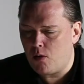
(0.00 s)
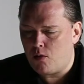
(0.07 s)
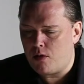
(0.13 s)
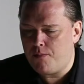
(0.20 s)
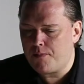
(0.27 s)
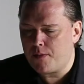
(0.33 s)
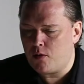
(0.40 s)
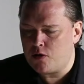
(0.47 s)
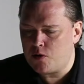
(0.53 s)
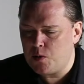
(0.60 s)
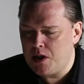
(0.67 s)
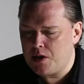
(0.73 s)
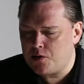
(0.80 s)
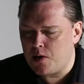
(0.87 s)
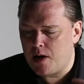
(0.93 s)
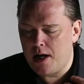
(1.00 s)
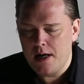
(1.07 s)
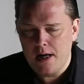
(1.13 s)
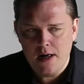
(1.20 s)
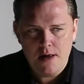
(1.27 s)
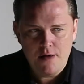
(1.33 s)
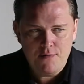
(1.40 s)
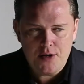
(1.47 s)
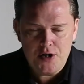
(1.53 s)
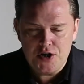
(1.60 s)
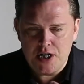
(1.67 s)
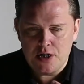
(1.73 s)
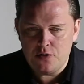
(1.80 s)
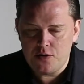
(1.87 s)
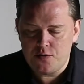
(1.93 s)
or sweet. So very
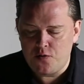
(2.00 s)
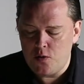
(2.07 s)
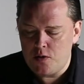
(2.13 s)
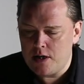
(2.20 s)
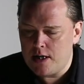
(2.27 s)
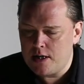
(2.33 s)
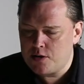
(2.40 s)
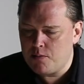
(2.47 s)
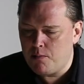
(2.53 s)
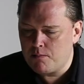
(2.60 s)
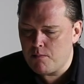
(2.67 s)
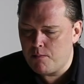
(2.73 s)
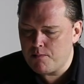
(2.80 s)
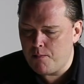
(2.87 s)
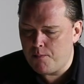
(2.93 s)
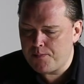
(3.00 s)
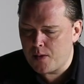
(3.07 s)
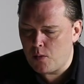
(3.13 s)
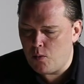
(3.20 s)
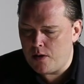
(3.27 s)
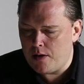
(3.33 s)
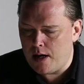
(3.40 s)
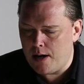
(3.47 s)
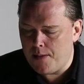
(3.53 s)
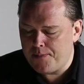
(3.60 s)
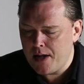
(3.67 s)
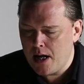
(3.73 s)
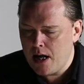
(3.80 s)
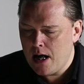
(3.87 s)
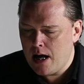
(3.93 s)
generous fruitiness with a
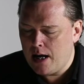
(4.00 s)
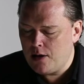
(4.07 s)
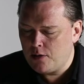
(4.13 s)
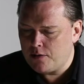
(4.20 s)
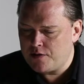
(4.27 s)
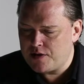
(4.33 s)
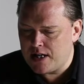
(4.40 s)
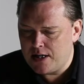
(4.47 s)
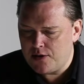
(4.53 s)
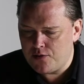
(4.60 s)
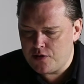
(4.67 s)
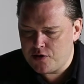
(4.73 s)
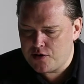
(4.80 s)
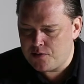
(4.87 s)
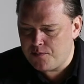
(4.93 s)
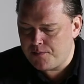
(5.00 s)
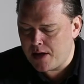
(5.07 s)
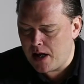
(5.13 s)
lot of citrus,